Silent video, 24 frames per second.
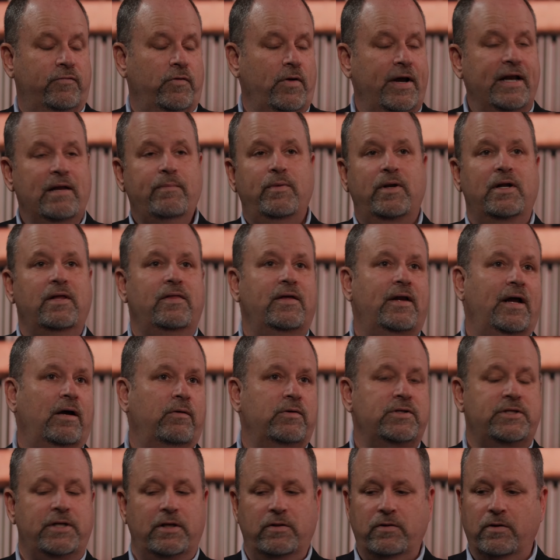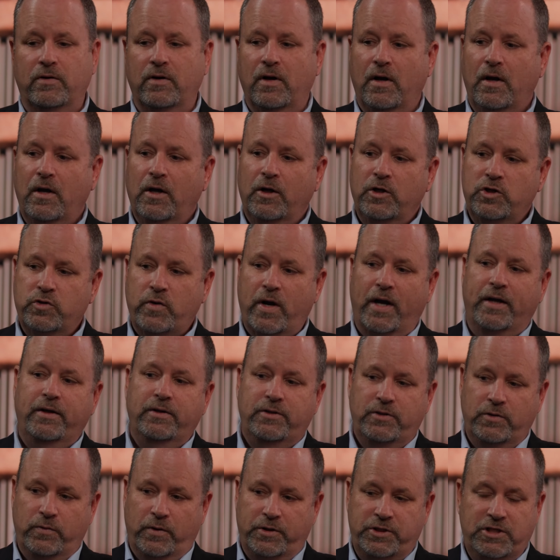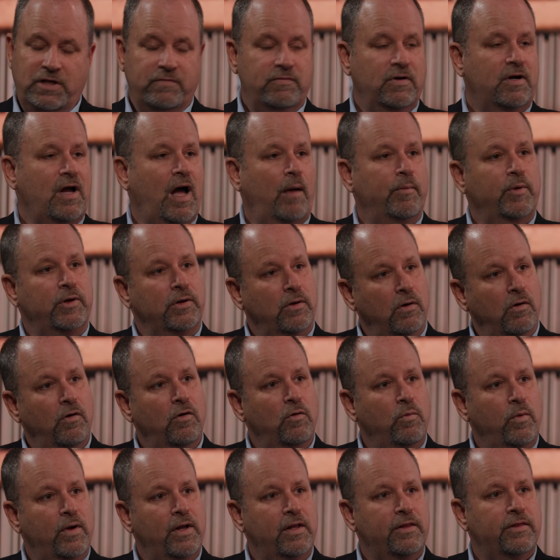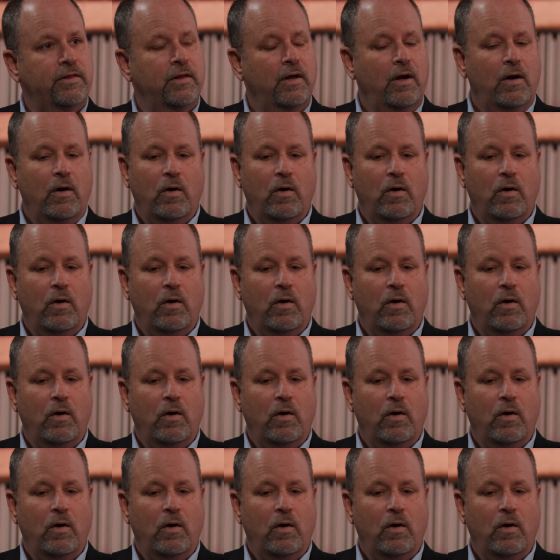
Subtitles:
anybody that I was either trying to achieve a common goal with,